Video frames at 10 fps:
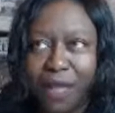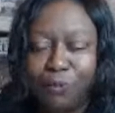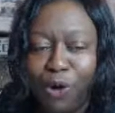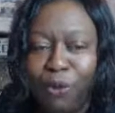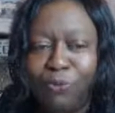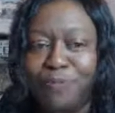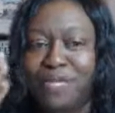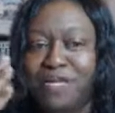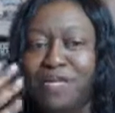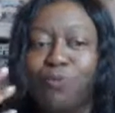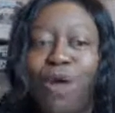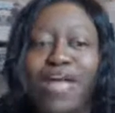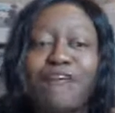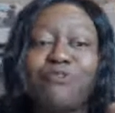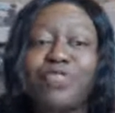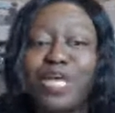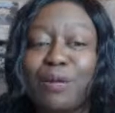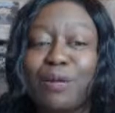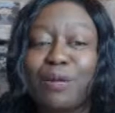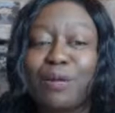what would be a good way for
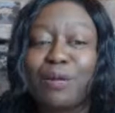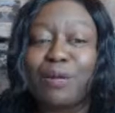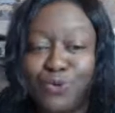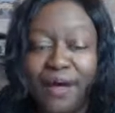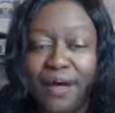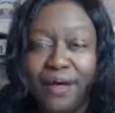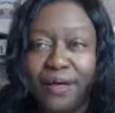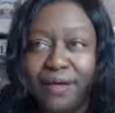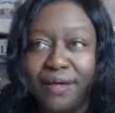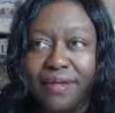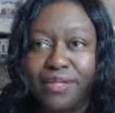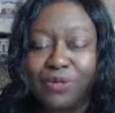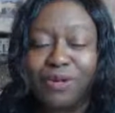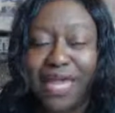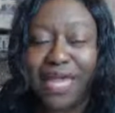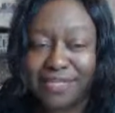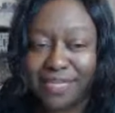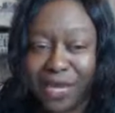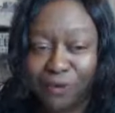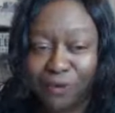them to utilize
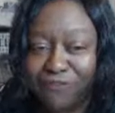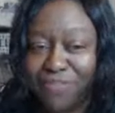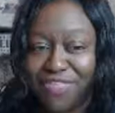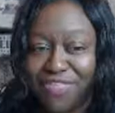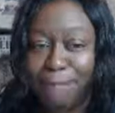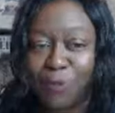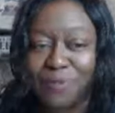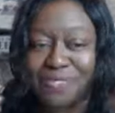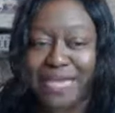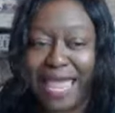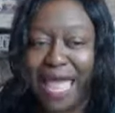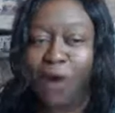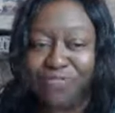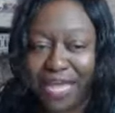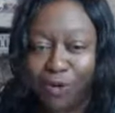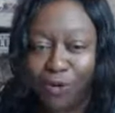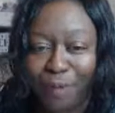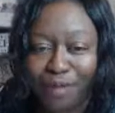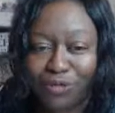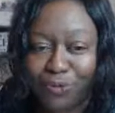that equity for that purpose, and how would they go
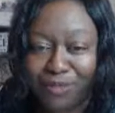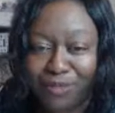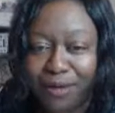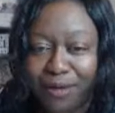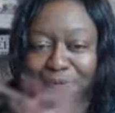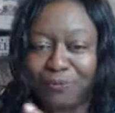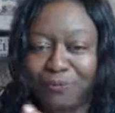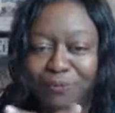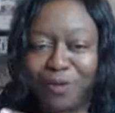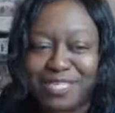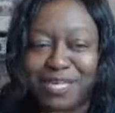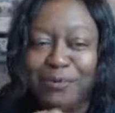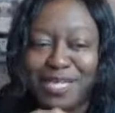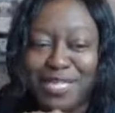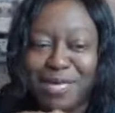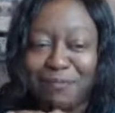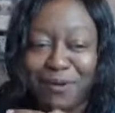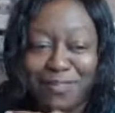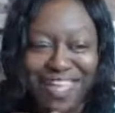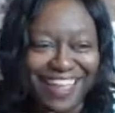about doing that? What's a quick tip
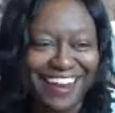on that?